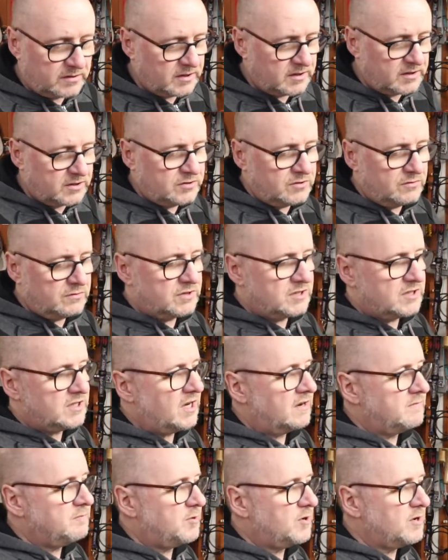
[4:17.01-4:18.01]
And as you can see,
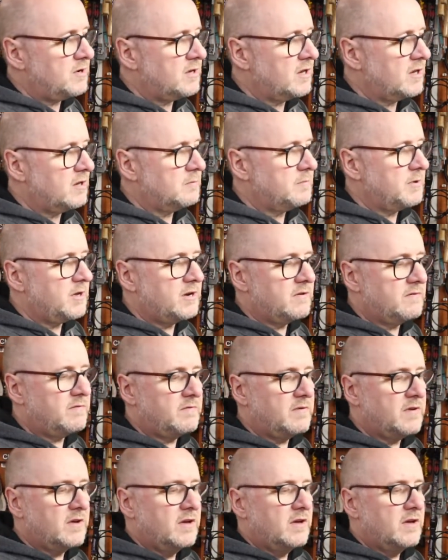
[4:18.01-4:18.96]
I've put a little bit of